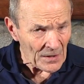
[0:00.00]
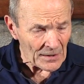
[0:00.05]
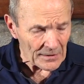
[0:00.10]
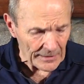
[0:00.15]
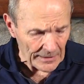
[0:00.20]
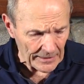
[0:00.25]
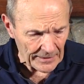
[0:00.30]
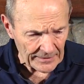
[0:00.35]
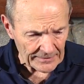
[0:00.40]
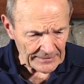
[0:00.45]

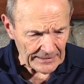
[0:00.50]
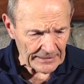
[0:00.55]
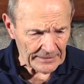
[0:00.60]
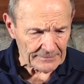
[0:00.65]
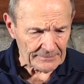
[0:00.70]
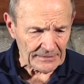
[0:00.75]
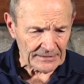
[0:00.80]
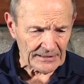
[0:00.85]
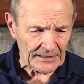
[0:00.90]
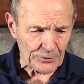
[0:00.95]

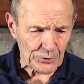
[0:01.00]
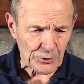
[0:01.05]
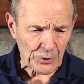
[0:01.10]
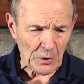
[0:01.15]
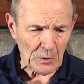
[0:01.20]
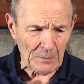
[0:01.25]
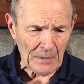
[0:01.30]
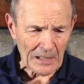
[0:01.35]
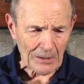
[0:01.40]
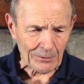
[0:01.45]
than the
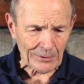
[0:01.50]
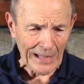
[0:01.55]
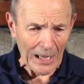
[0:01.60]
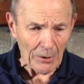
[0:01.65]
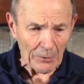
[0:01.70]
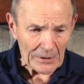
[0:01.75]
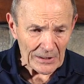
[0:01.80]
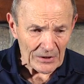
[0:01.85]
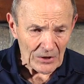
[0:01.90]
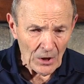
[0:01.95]
scuba air
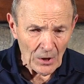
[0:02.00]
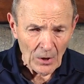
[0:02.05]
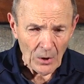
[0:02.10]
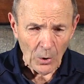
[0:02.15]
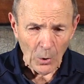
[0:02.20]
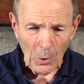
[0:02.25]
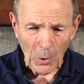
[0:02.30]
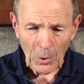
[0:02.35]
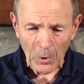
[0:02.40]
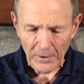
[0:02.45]
without it,
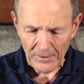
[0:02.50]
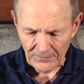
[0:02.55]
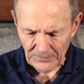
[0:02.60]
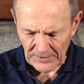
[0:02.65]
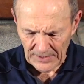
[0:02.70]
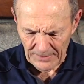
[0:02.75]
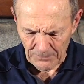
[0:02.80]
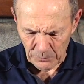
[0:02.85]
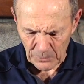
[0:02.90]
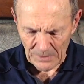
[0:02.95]
or if
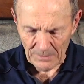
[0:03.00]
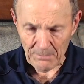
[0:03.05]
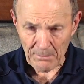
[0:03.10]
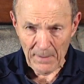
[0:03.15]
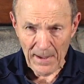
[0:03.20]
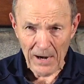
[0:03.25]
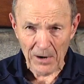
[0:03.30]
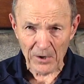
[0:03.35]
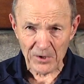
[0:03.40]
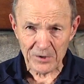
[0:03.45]
they were
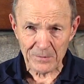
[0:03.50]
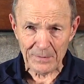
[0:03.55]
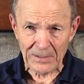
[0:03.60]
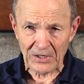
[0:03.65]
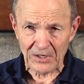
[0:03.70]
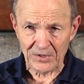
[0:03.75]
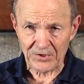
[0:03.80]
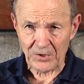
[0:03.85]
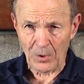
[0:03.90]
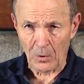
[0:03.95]
embarrassed
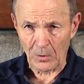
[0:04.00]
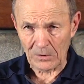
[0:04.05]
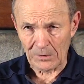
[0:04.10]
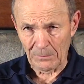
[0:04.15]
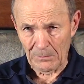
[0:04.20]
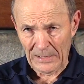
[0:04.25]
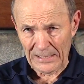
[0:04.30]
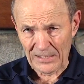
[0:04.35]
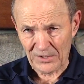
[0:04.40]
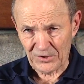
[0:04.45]
because all their
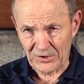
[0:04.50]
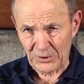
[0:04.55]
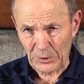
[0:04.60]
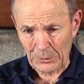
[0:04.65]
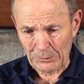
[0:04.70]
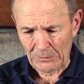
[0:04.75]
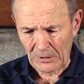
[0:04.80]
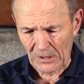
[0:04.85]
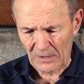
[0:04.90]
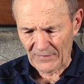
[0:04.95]
buddies knew
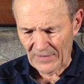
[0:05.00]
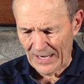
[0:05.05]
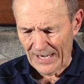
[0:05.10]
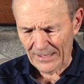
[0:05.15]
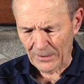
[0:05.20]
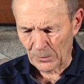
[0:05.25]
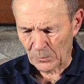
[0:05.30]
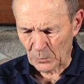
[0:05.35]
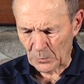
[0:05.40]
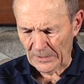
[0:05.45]
they were out of it. I
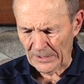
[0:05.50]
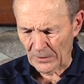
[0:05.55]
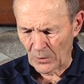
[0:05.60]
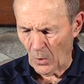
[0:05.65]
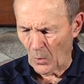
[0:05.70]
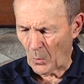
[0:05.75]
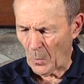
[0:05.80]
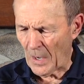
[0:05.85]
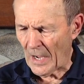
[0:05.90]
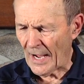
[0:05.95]
don't really
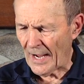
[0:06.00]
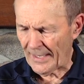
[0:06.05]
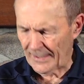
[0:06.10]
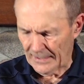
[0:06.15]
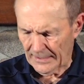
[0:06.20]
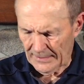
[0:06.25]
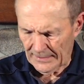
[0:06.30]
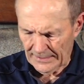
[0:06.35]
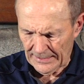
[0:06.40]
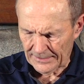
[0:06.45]
know why
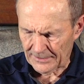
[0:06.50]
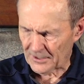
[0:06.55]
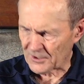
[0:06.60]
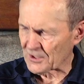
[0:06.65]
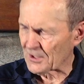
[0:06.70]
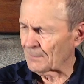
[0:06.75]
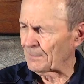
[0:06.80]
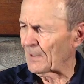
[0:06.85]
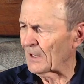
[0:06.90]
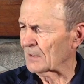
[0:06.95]
it
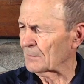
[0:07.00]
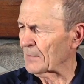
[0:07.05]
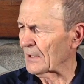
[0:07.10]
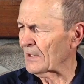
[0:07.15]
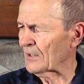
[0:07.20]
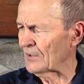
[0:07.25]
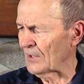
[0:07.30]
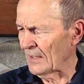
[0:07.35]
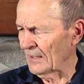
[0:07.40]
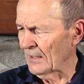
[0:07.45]
disappeared, but
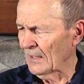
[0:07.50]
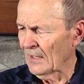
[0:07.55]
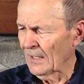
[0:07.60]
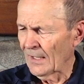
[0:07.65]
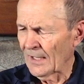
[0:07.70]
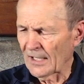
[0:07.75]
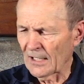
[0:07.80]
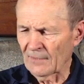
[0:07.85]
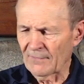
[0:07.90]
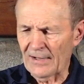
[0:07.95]
it did.
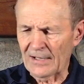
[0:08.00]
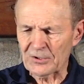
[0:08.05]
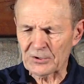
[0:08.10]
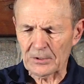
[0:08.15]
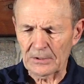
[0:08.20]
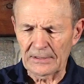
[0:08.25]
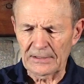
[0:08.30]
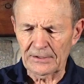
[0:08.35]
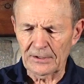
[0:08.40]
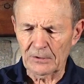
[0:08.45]
And
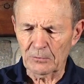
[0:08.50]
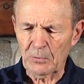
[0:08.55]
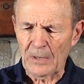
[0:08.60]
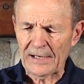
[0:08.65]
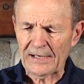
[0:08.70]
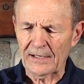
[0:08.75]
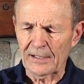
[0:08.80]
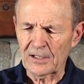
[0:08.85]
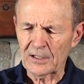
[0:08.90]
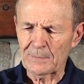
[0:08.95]
eventually, the
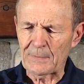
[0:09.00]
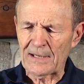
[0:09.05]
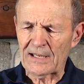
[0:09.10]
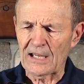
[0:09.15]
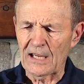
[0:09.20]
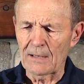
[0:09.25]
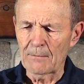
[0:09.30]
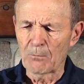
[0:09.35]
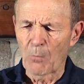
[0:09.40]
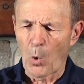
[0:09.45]
regulators
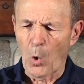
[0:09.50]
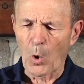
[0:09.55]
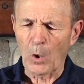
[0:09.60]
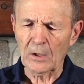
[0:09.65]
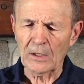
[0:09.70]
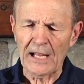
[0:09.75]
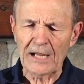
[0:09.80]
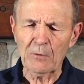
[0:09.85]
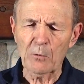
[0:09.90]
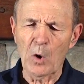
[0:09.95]
became more
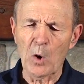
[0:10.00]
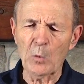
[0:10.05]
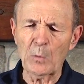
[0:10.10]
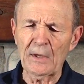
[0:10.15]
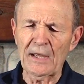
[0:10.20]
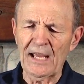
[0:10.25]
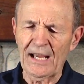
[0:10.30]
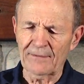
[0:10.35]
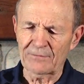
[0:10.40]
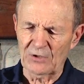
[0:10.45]
like what
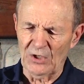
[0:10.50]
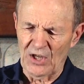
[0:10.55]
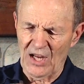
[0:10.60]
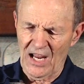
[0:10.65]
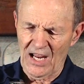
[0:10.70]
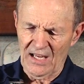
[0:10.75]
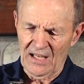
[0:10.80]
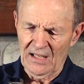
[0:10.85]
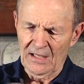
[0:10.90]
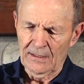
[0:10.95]
we have
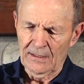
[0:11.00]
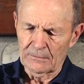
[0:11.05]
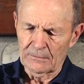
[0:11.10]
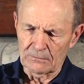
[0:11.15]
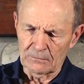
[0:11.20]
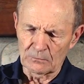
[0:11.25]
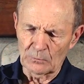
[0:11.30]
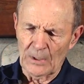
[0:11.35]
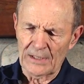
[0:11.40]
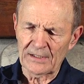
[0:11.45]
today.
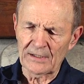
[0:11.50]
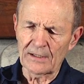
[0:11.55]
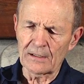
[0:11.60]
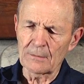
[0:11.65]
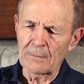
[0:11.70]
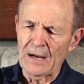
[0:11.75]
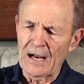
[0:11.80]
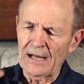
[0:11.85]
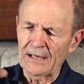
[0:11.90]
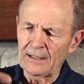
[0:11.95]
Regulator
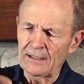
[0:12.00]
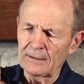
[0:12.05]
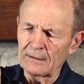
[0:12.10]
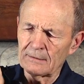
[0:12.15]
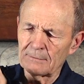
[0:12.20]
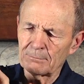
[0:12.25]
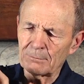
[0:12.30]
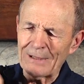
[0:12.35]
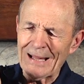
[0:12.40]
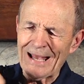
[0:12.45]
body,
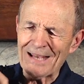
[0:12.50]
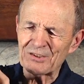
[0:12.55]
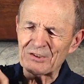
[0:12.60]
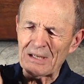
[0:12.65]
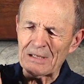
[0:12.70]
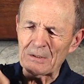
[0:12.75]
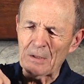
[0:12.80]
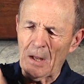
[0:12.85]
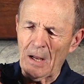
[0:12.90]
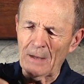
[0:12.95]

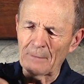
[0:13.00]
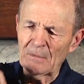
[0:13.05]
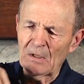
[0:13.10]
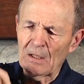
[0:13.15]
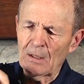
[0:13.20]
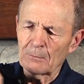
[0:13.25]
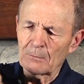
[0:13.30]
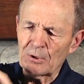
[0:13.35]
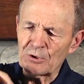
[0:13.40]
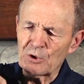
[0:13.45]
plastic knob,
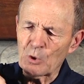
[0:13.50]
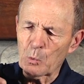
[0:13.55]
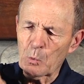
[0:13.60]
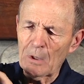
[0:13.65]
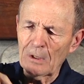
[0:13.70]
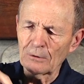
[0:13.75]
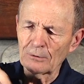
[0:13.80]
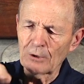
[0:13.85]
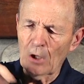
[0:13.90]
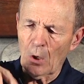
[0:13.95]
but you
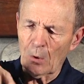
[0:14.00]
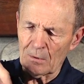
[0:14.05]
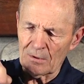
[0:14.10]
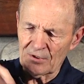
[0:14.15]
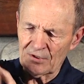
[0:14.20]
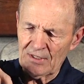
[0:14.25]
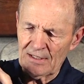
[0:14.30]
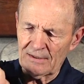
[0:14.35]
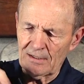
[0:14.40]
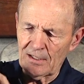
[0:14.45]
will
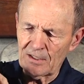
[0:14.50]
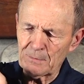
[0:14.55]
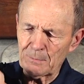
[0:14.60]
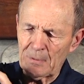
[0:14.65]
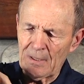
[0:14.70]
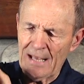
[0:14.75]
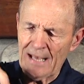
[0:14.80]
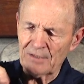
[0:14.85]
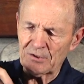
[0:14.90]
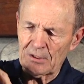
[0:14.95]
notice that this
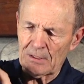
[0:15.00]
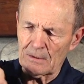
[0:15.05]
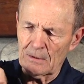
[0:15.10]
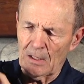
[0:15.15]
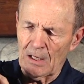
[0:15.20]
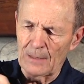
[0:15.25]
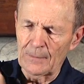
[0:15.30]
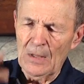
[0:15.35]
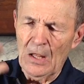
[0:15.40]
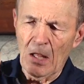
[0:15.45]
plastic
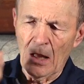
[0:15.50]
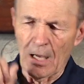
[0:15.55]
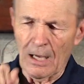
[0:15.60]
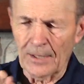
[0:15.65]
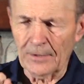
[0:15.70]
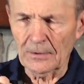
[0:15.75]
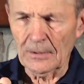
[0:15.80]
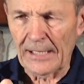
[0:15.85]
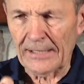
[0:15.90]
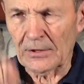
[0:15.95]
knob,
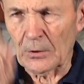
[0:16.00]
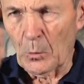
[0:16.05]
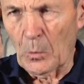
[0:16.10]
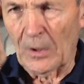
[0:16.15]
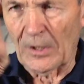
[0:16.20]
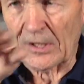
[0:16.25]
unlike the one